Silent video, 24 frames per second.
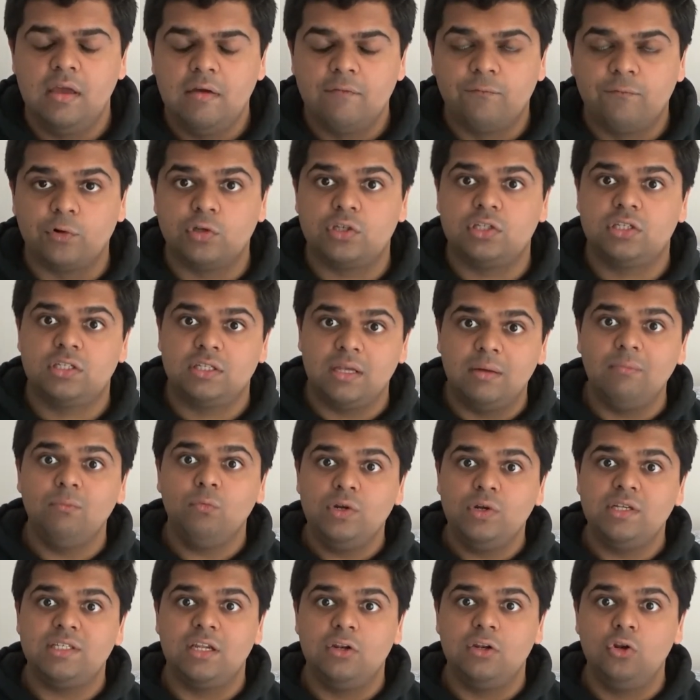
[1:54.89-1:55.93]
for some
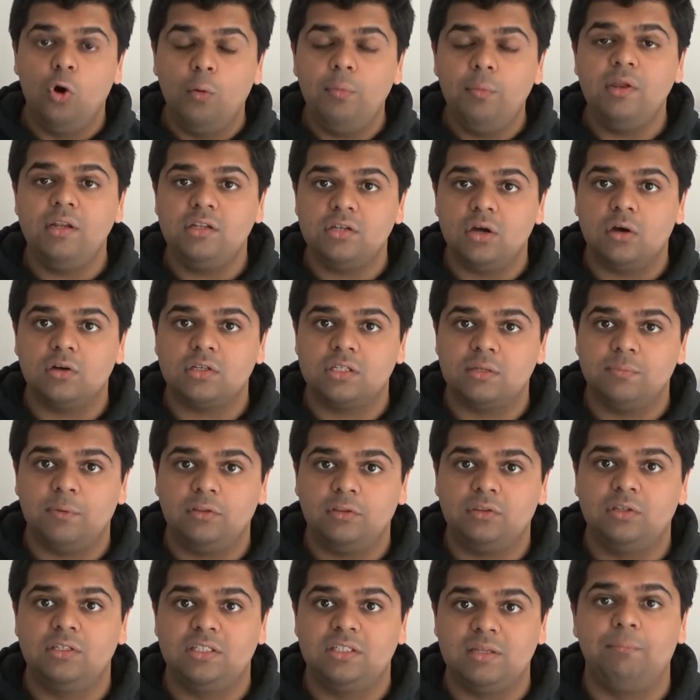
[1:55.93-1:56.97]
reason nobody talks about
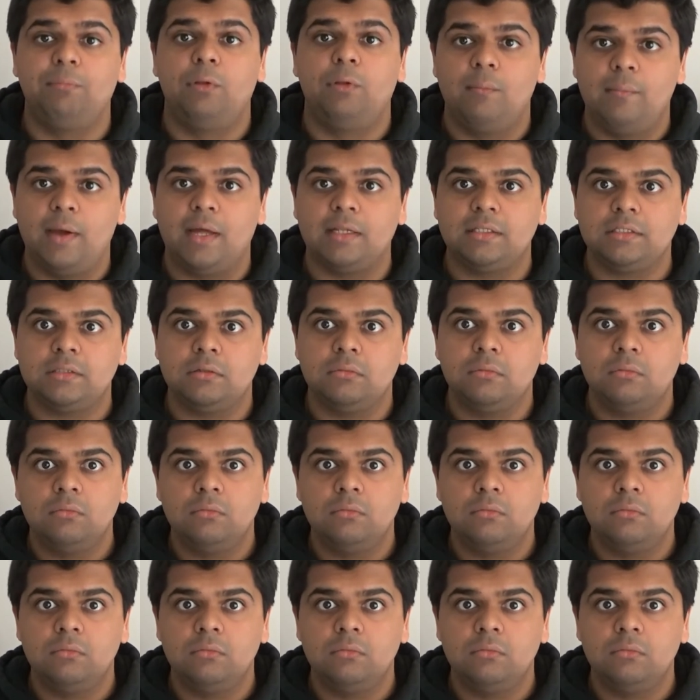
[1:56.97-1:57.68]
the Diplomat.